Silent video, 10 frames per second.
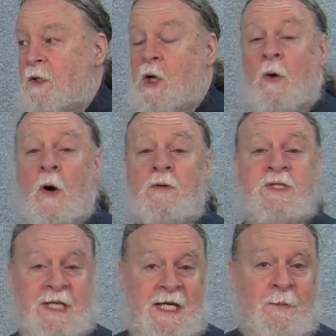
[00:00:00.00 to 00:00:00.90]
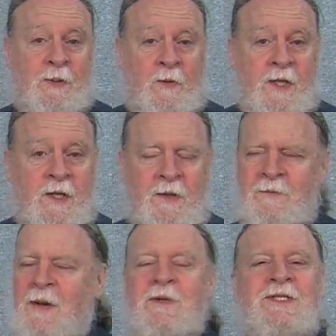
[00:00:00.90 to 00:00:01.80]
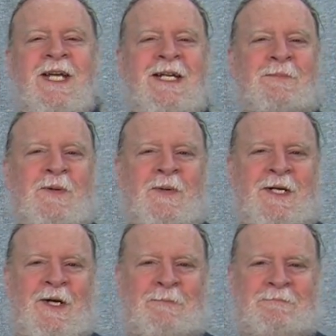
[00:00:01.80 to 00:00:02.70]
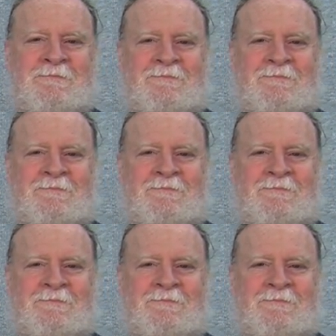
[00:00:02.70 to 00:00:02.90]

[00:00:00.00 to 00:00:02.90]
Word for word: Co host Dana Perino, remember Dana Perino?